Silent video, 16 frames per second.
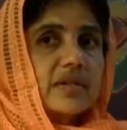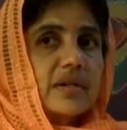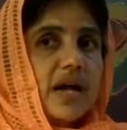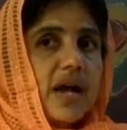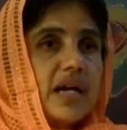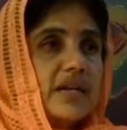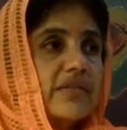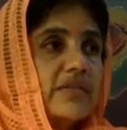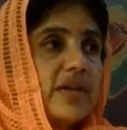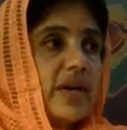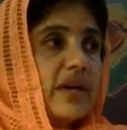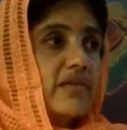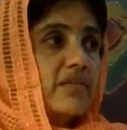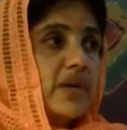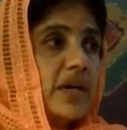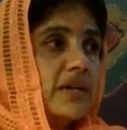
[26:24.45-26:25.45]
And if they
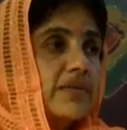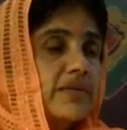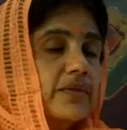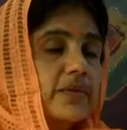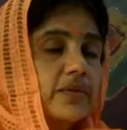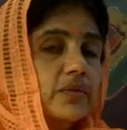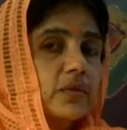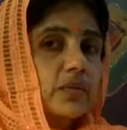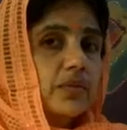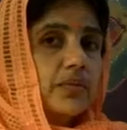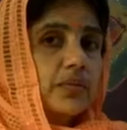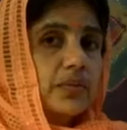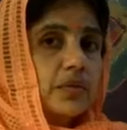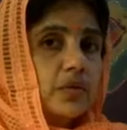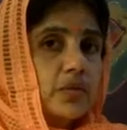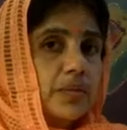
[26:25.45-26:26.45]
have worked for,
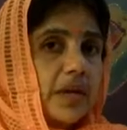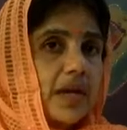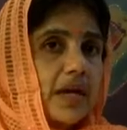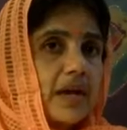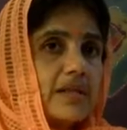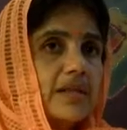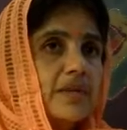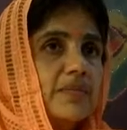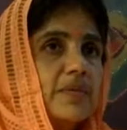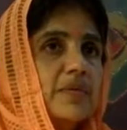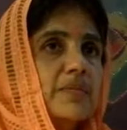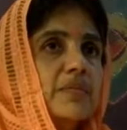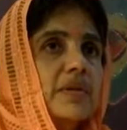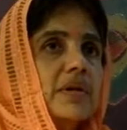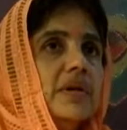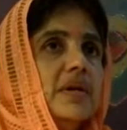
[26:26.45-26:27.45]
to, to make other
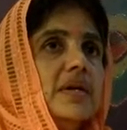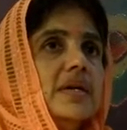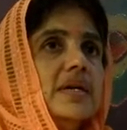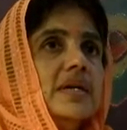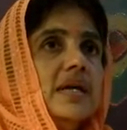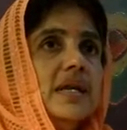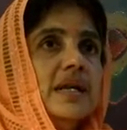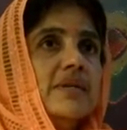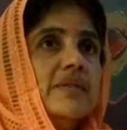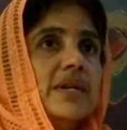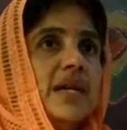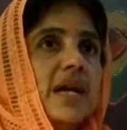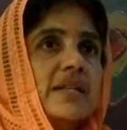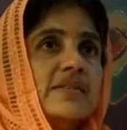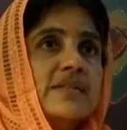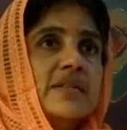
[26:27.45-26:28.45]
people in our
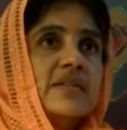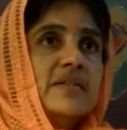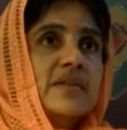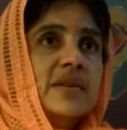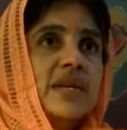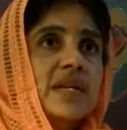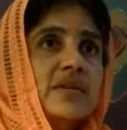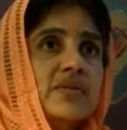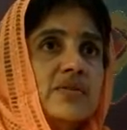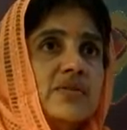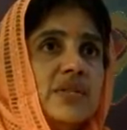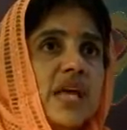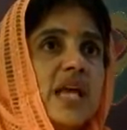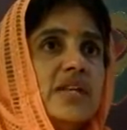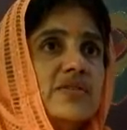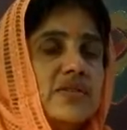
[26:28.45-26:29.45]
ancestry into
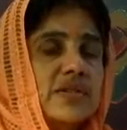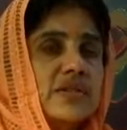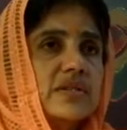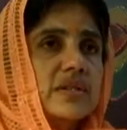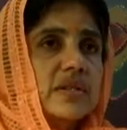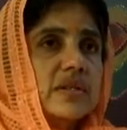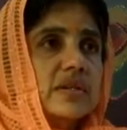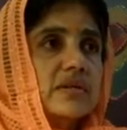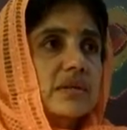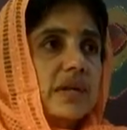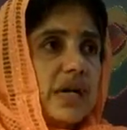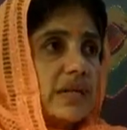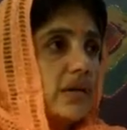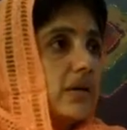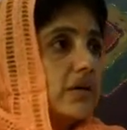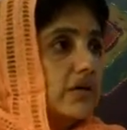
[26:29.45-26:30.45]
sages, why
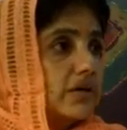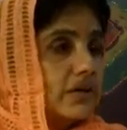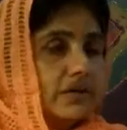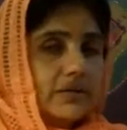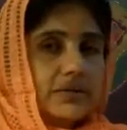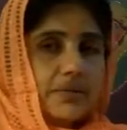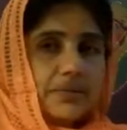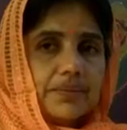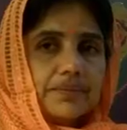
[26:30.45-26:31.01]
not you?